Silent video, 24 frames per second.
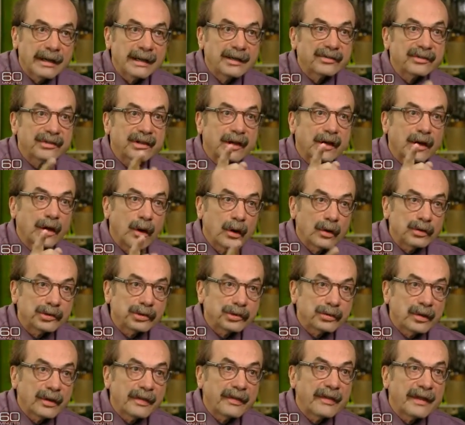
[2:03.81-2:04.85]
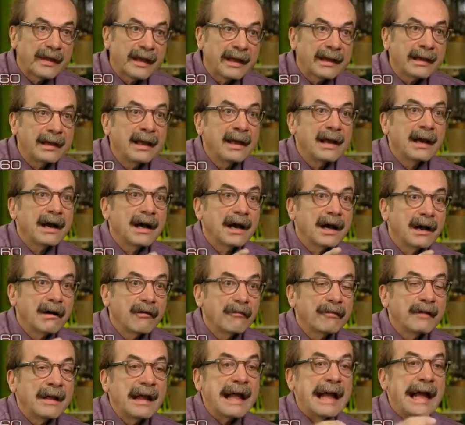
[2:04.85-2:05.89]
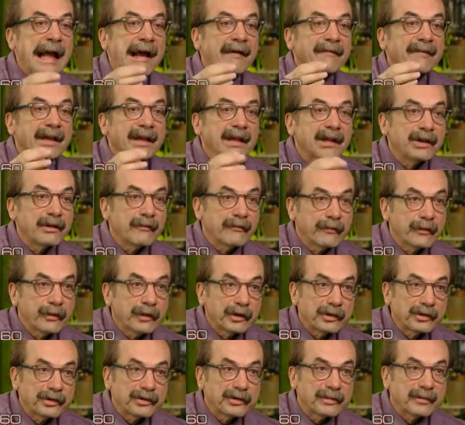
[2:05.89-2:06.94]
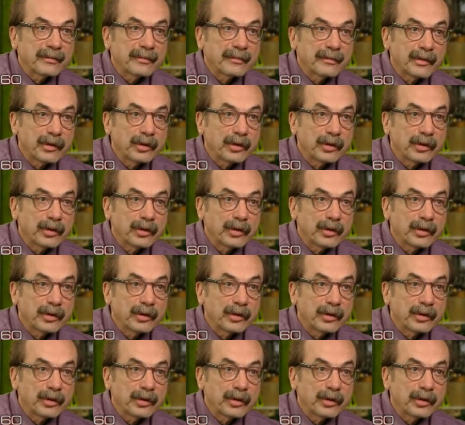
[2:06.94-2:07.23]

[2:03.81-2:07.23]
Is the cultural thing of having a diverse